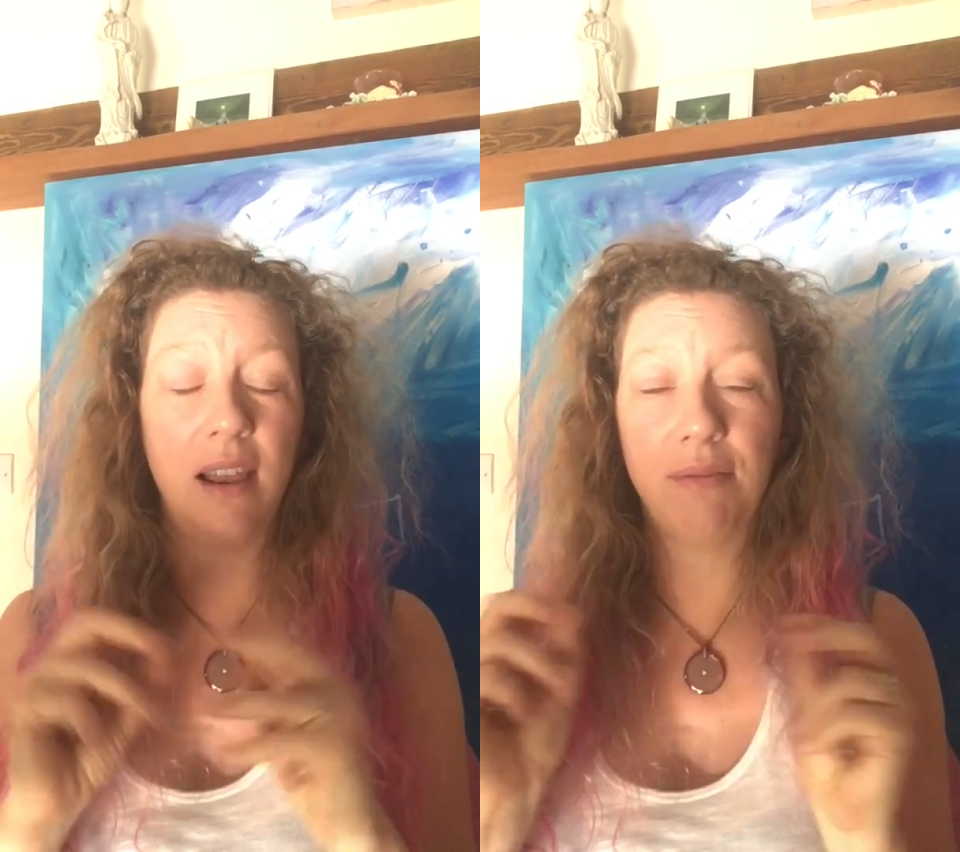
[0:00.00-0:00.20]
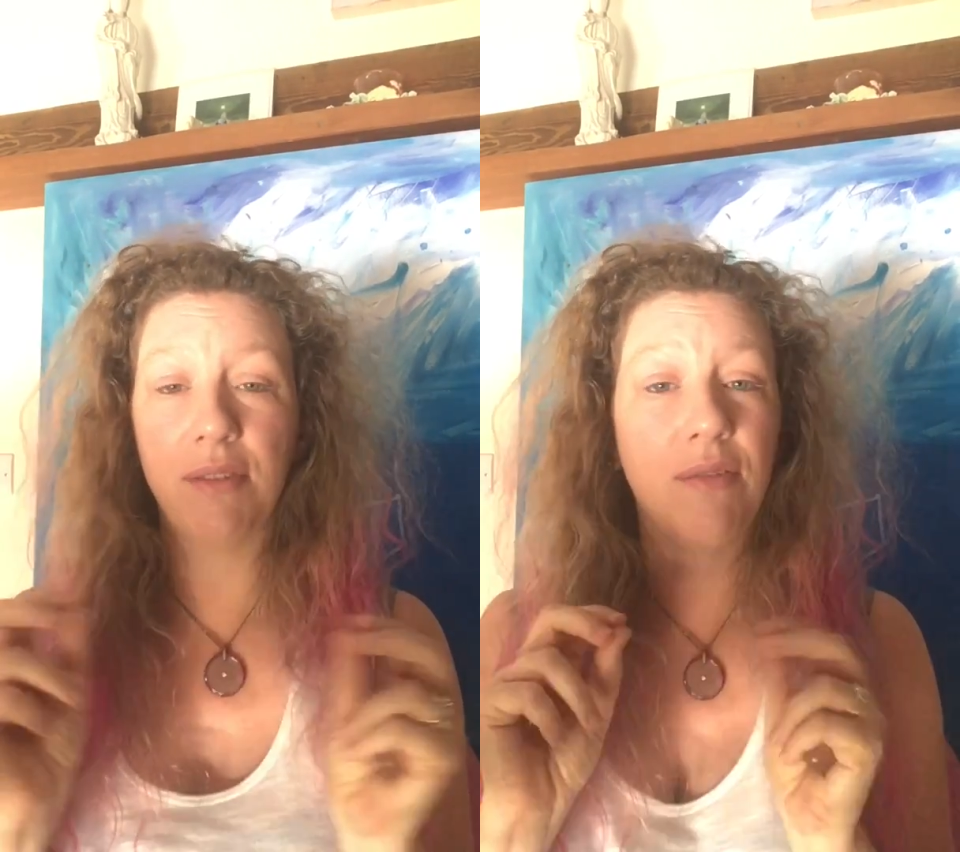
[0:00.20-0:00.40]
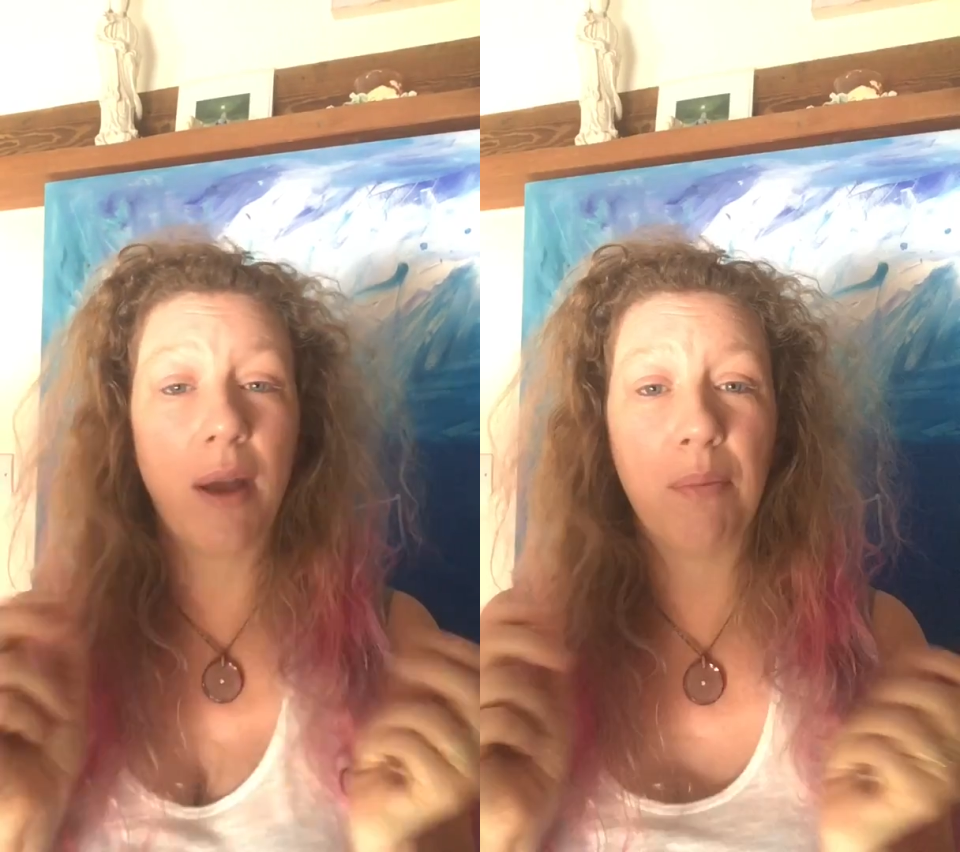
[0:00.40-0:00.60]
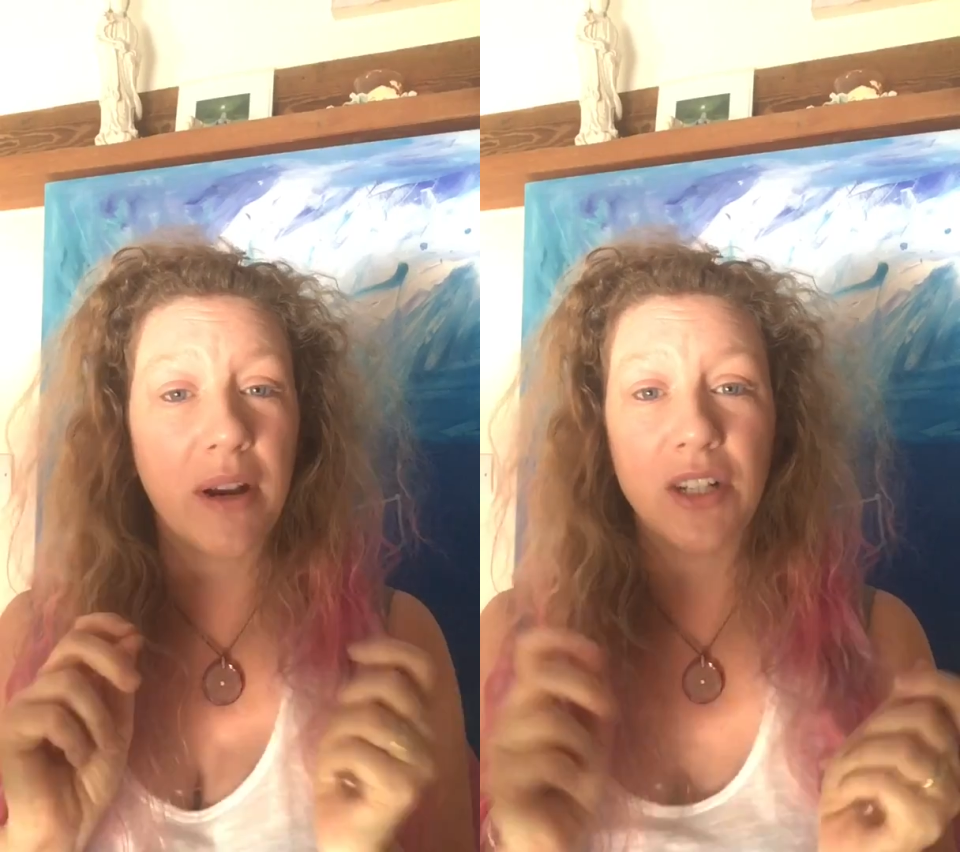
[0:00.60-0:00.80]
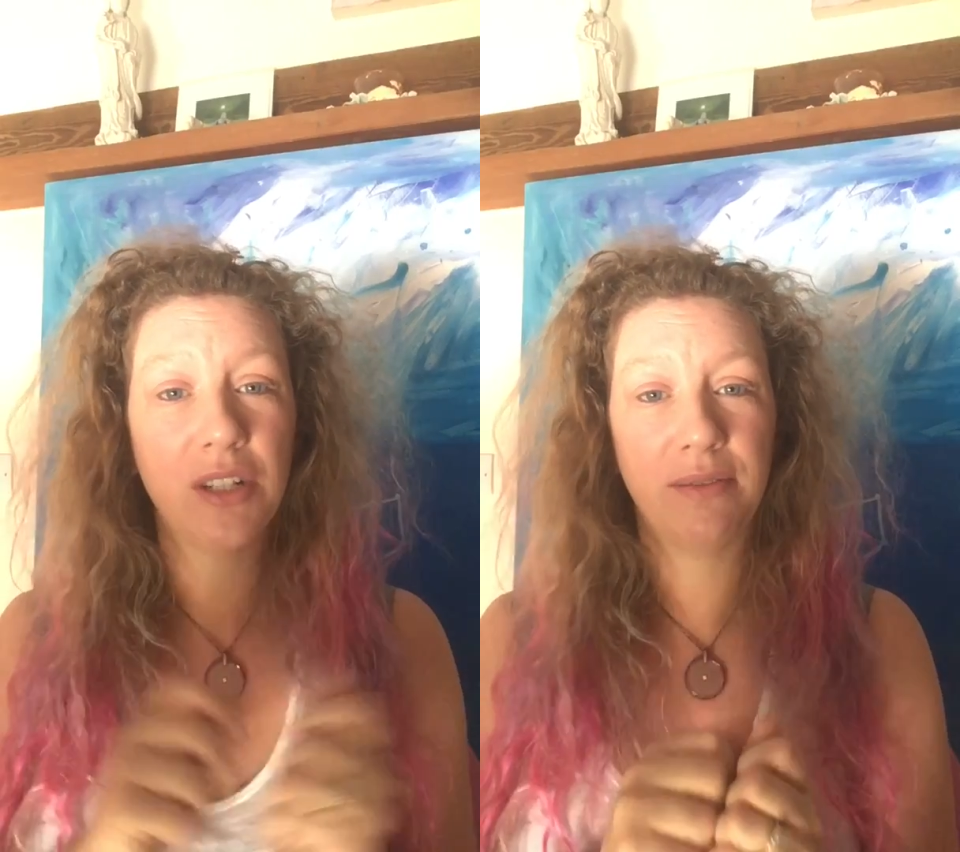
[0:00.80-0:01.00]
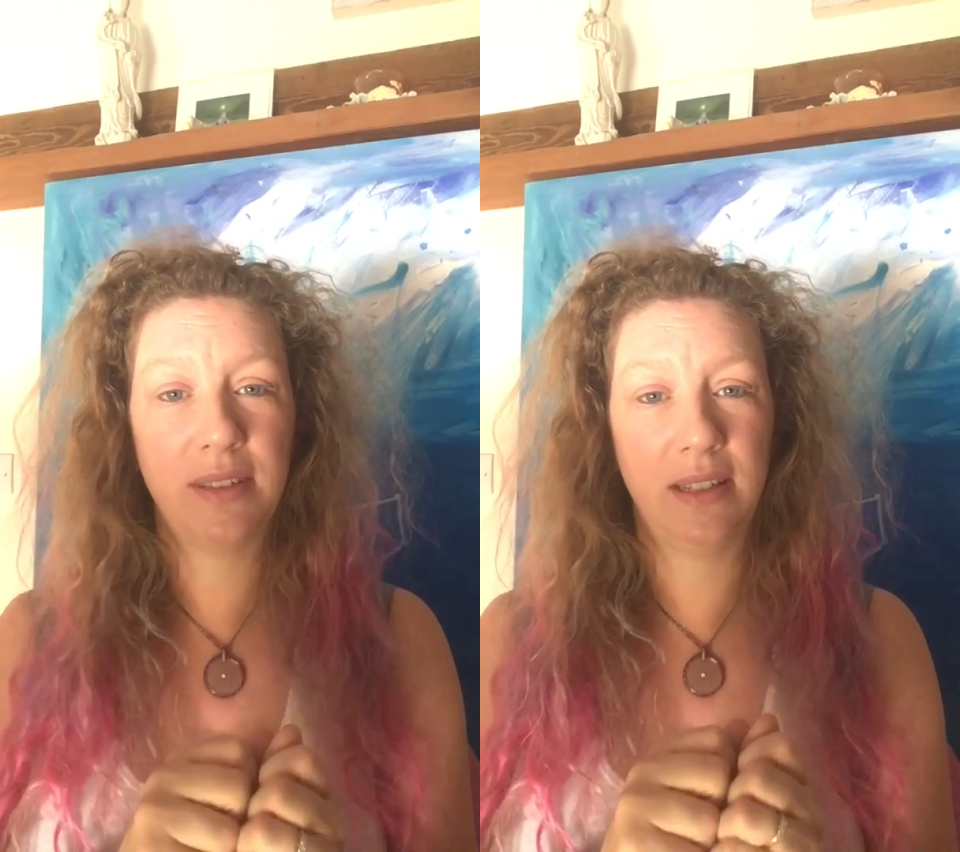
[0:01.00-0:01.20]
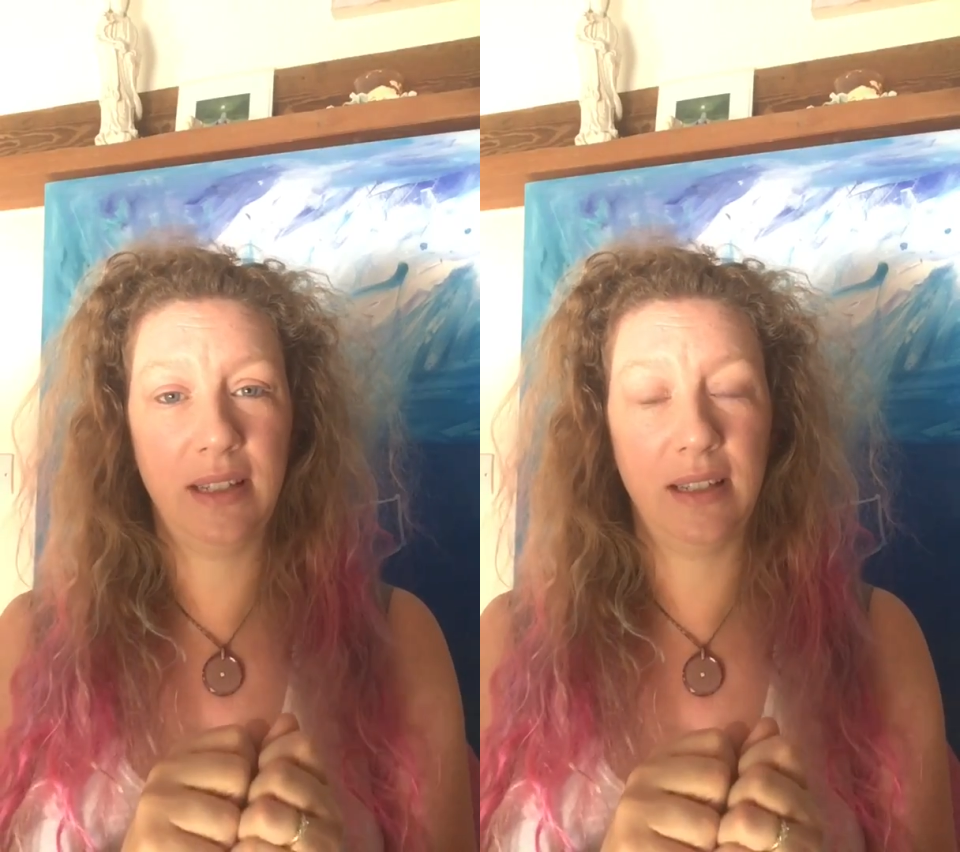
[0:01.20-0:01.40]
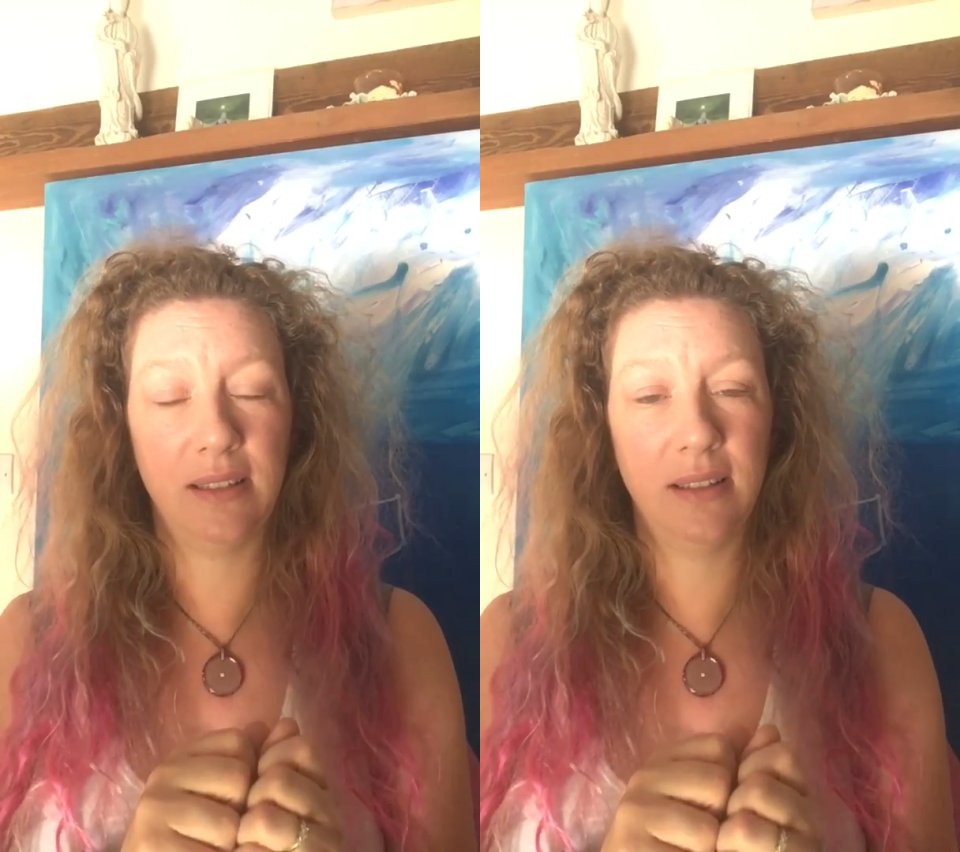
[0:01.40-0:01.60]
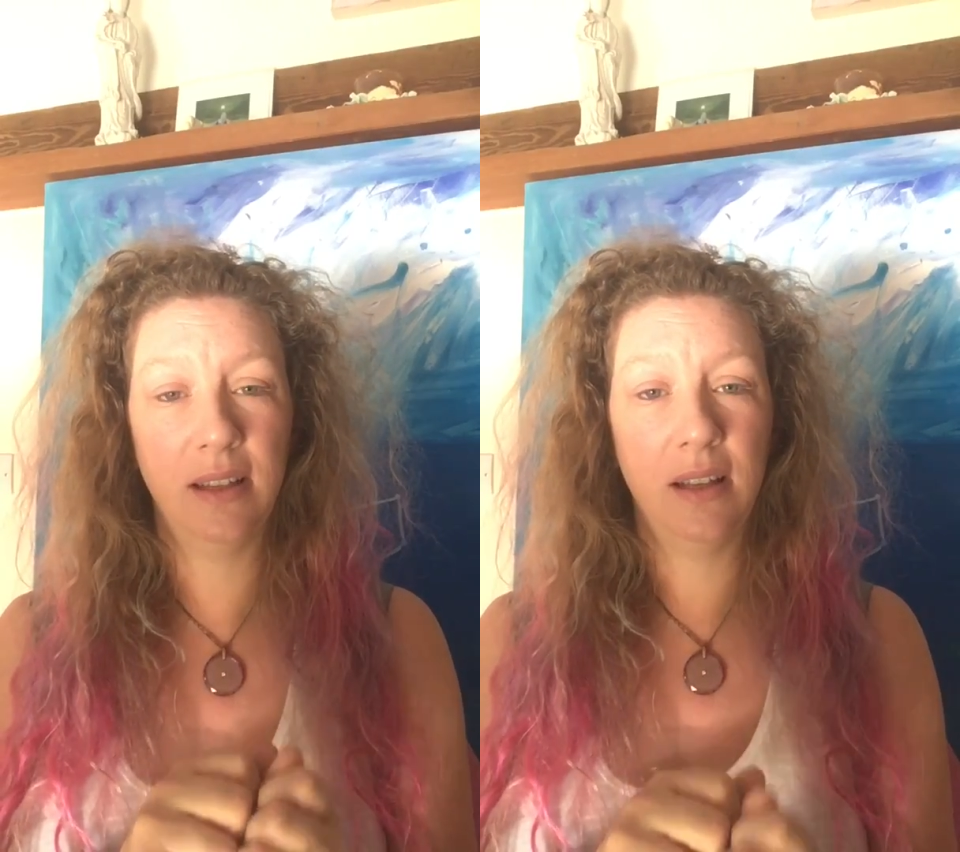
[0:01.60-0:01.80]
love the vibration of cities.